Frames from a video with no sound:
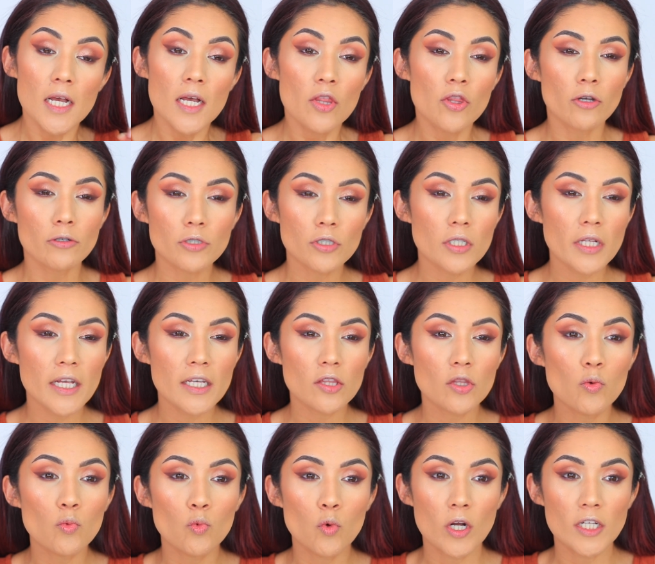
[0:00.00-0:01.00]
Those are like
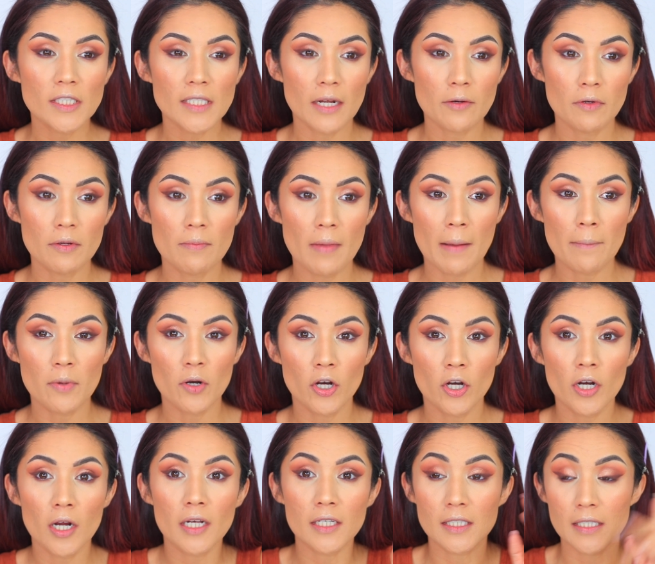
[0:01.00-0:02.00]
the ones I
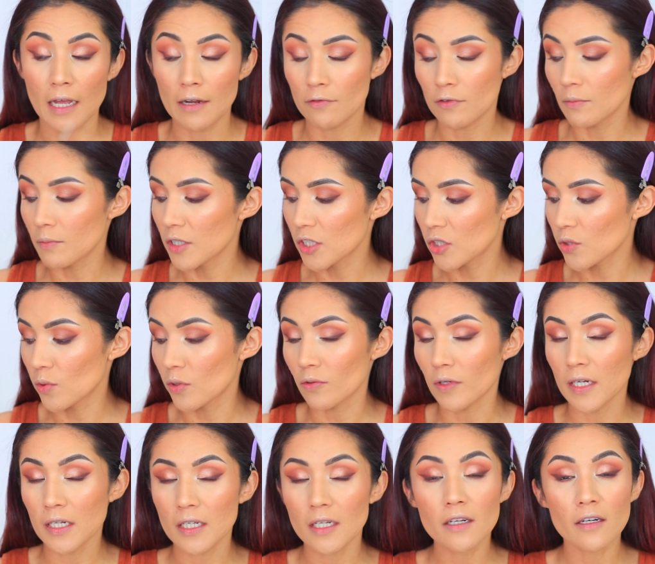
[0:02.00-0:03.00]
remember aside from this one
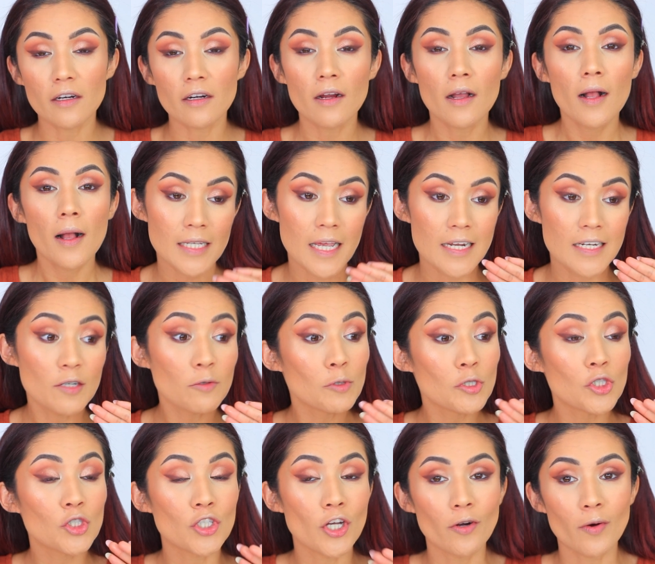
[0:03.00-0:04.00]
right here, and it
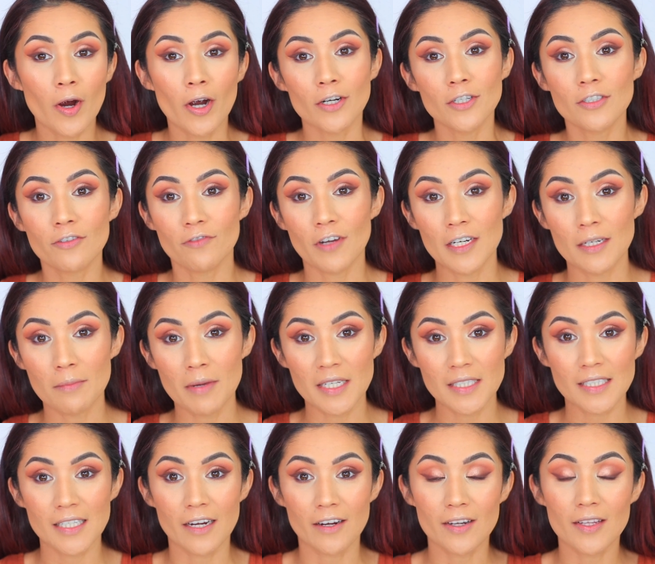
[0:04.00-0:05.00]
was so hard to find a
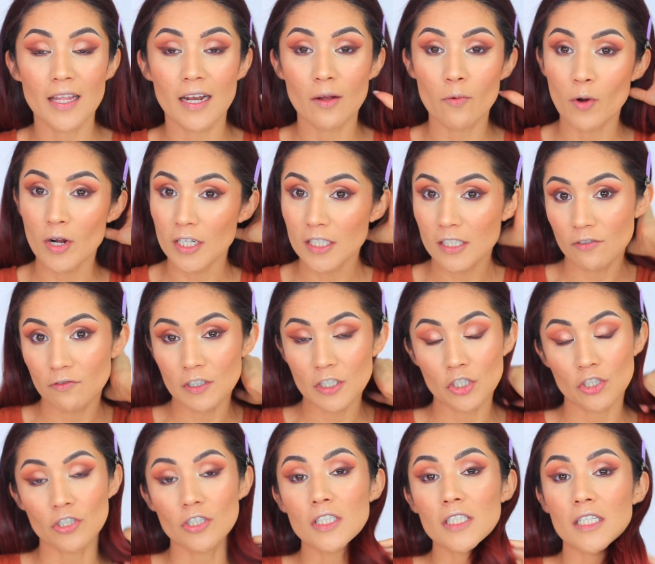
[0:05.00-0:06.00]
mascara that I wanted to
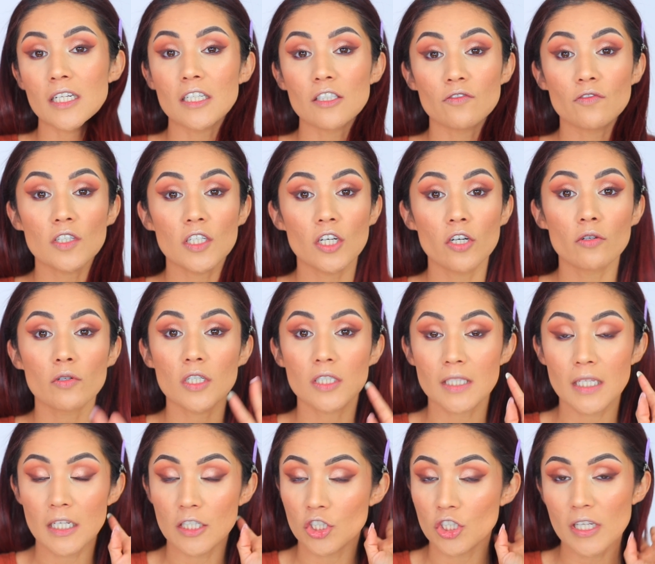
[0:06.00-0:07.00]
feature in today's video because
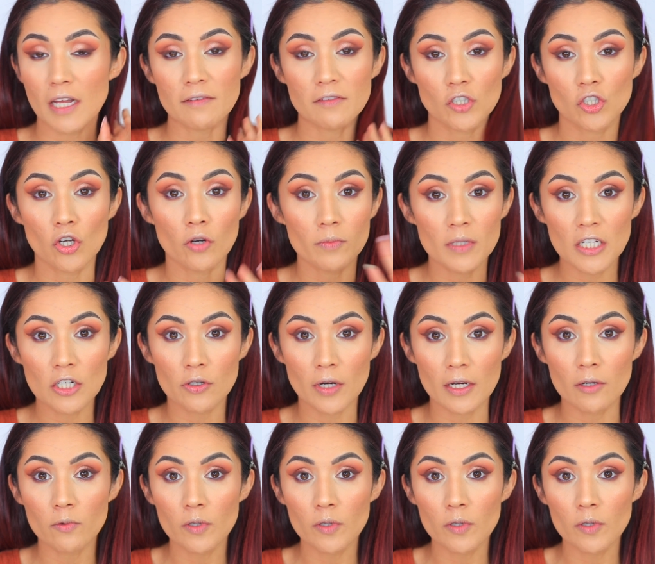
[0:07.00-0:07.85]
they just have so many great